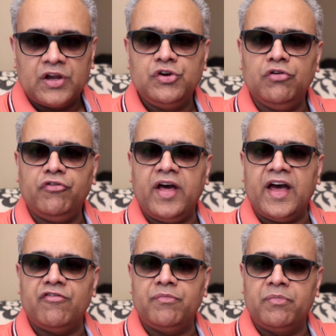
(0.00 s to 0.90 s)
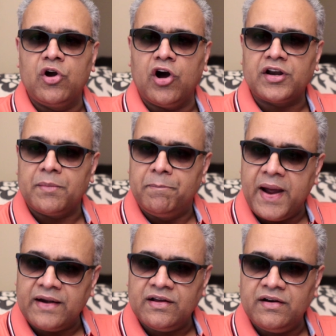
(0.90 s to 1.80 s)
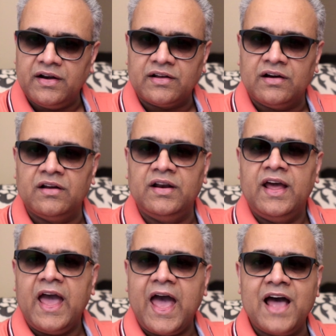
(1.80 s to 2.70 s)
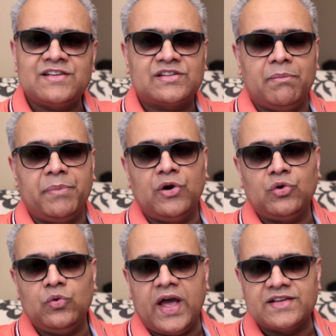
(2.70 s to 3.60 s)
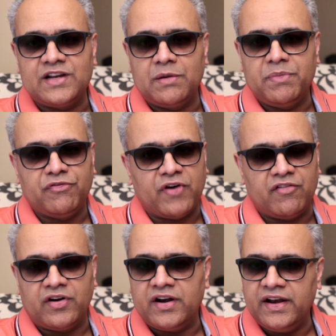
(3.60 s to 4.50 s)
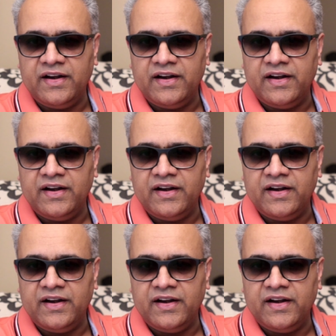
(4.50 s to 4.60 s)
you would have got a better return as compared to S and P five hundred